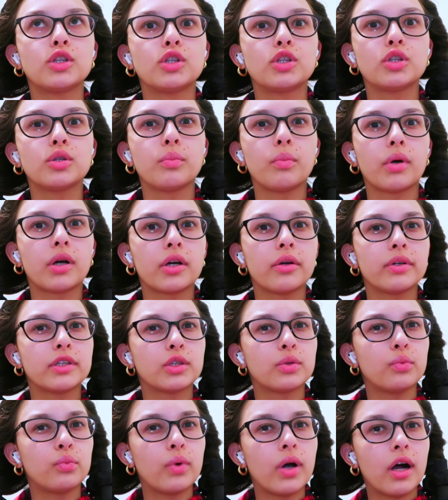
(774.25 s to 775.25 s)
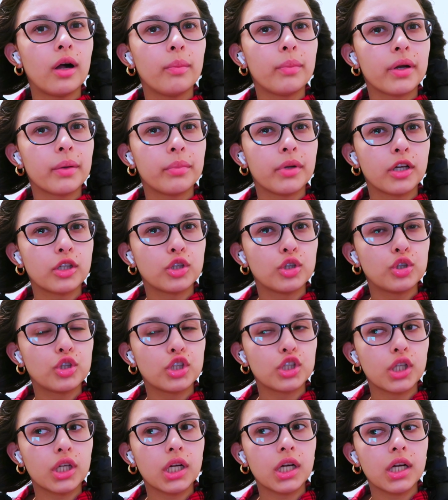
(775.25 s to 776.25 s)
tomorrow as well, but I'm not too
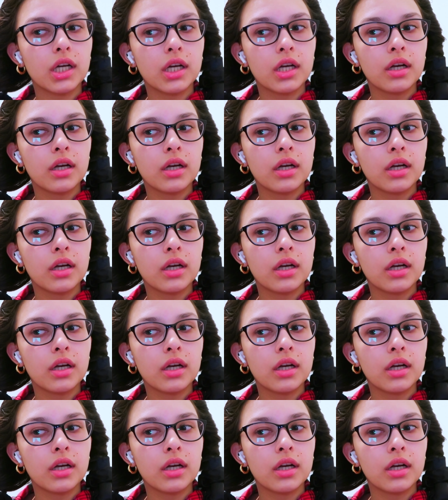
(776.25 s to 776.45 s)
sure.